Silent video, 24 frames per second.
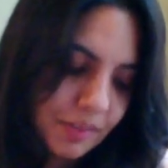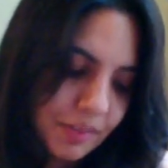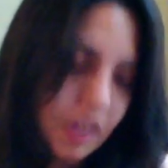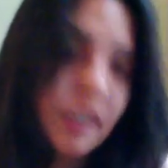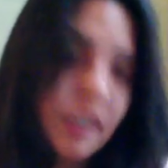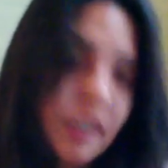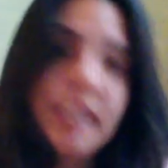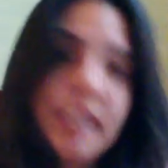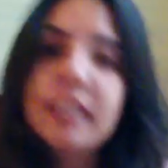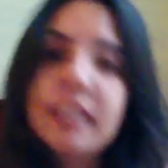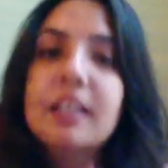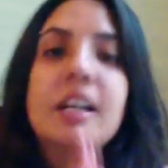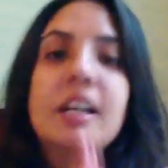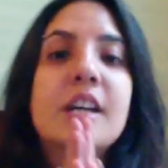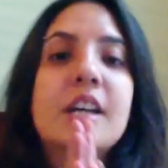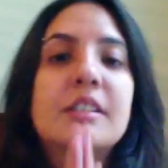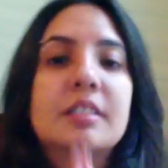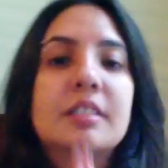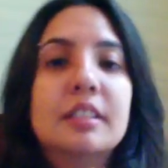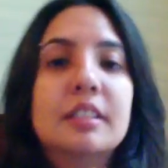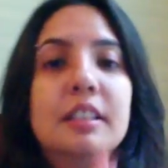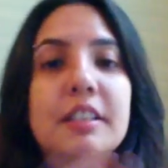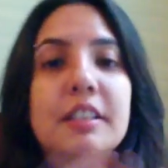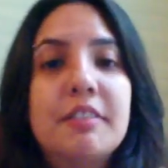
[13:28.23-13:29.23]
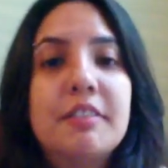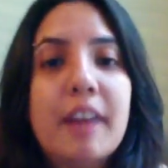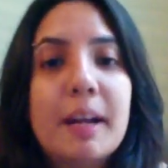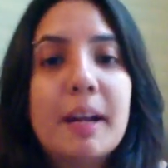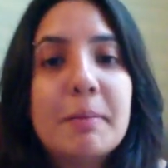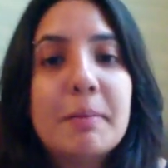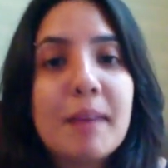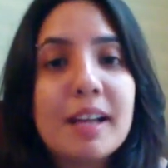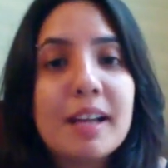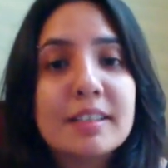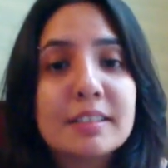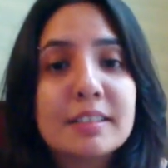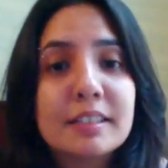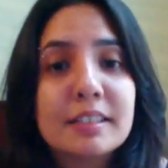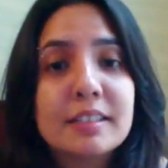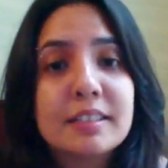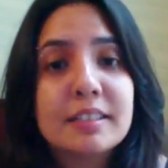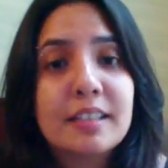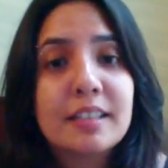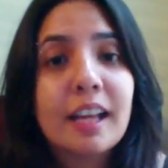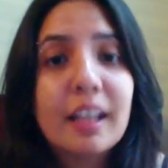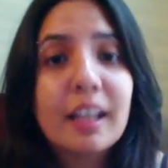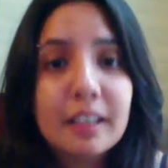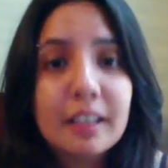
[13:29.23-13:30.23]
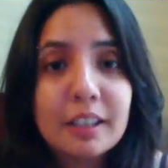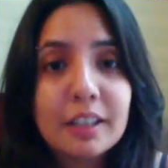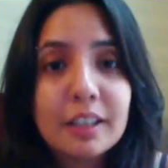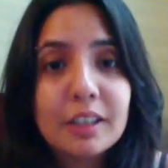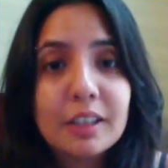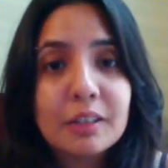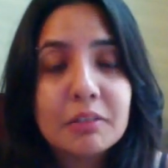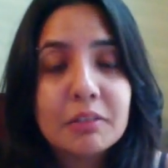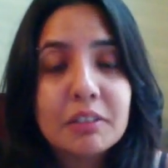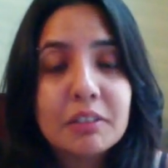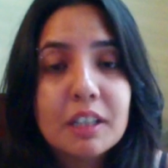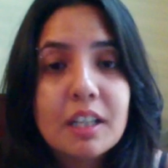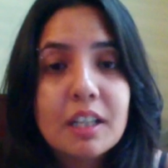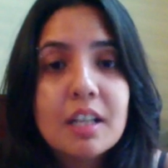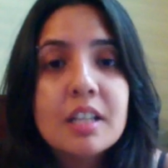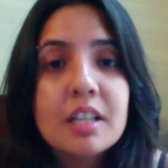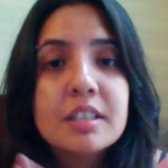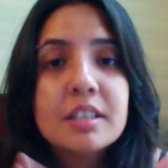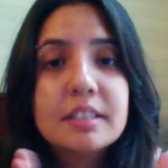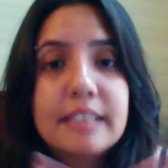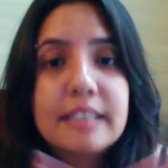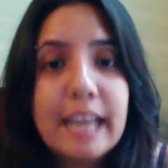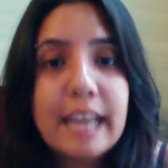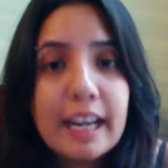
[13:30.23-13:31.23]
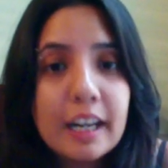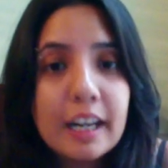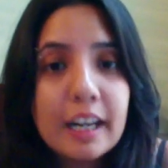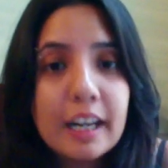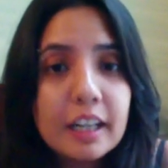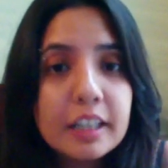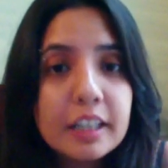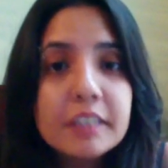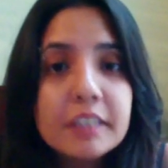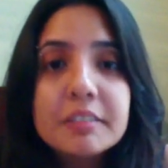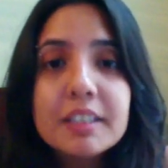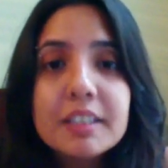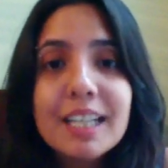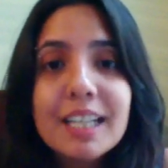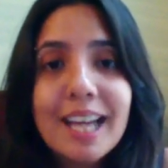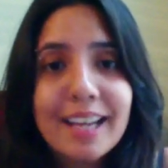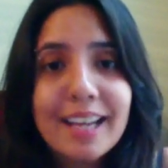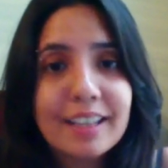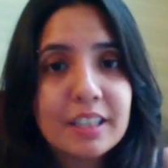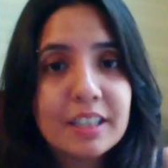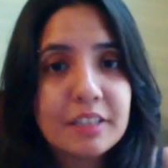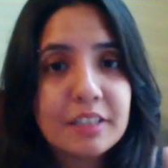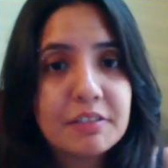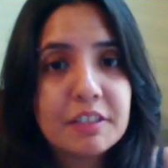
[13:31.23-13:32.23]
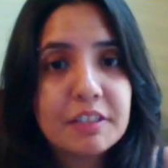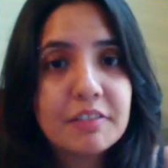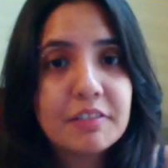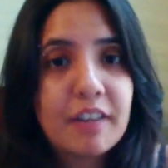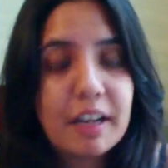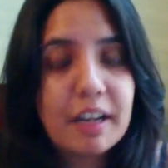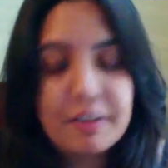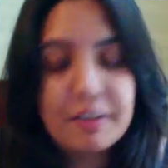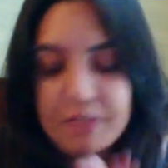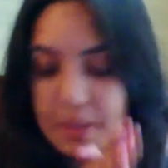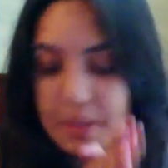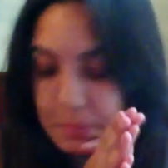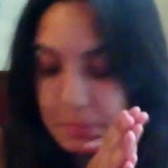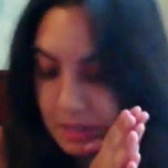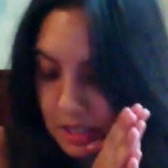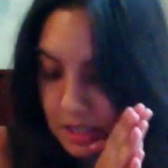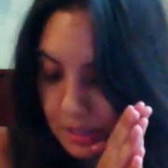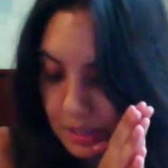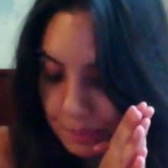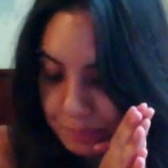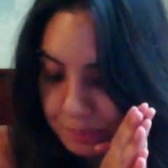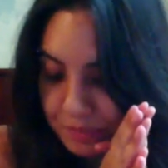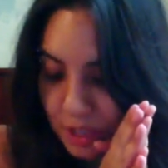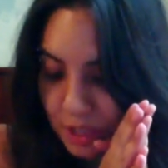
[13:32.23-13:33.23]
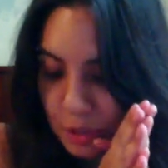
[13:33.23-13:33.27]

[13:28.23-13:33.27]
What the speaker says: All right. So the divine masculine is telling you, get out of the negative, divine feminine.